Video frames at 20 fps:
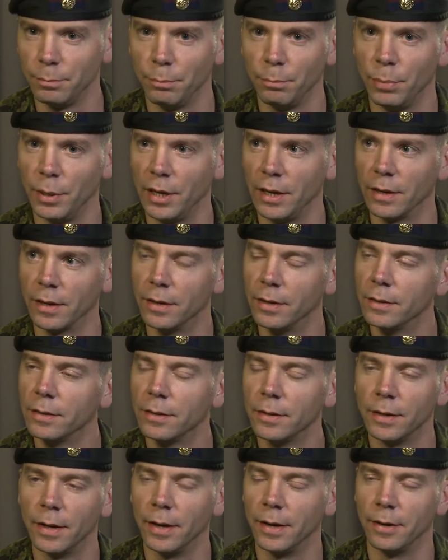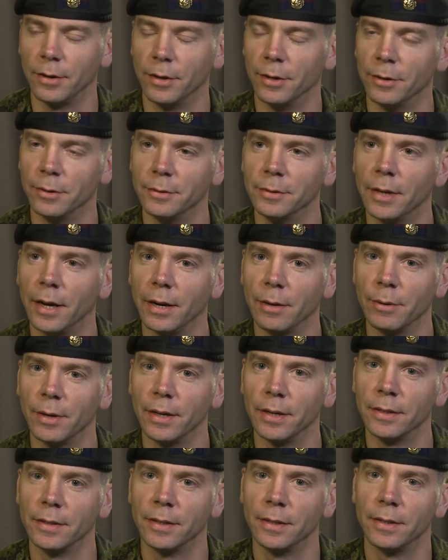big. I don't know.
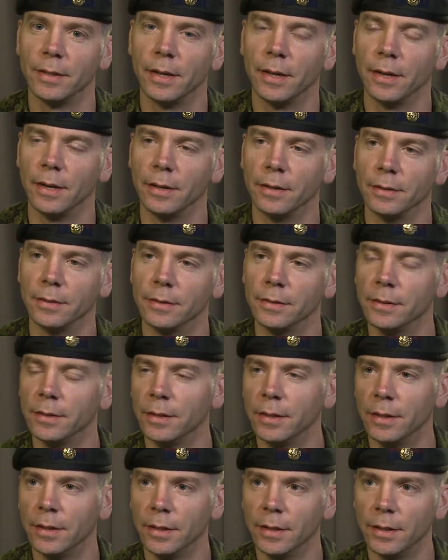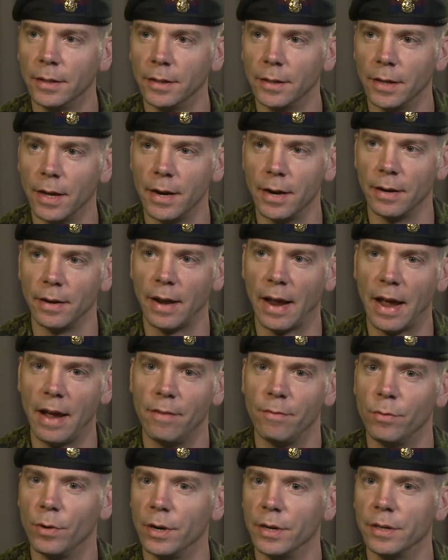Anyway, I didn't
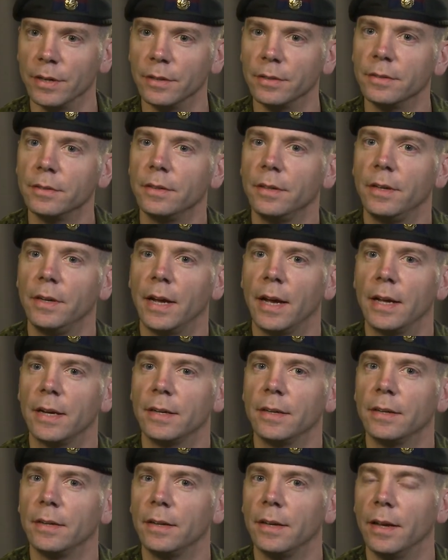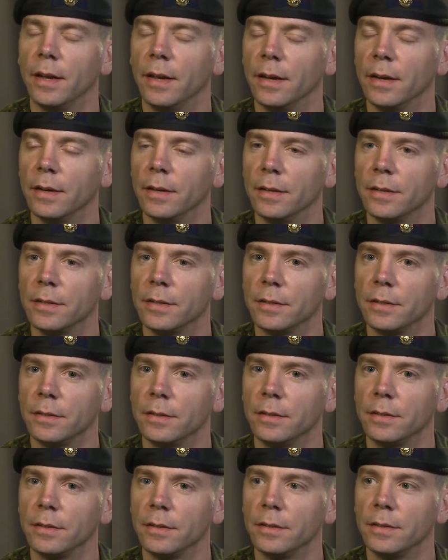have one yet, and
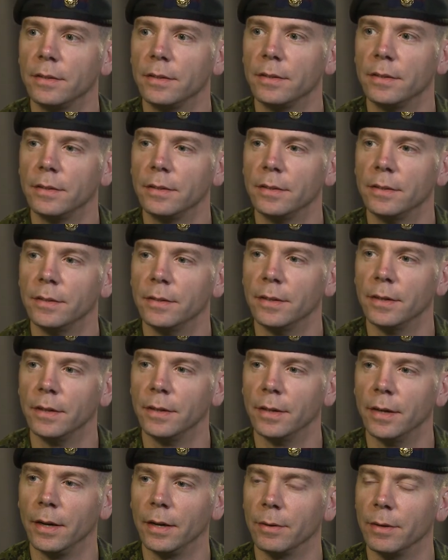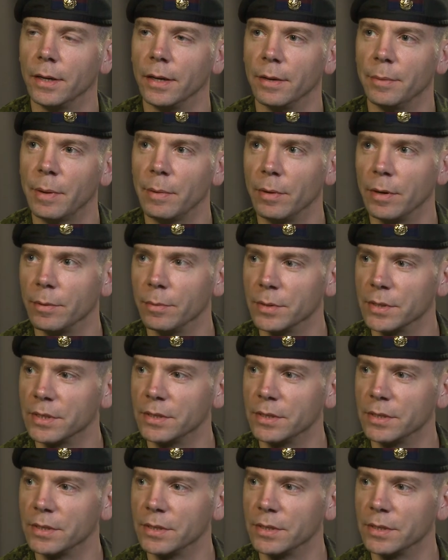anyway, I remember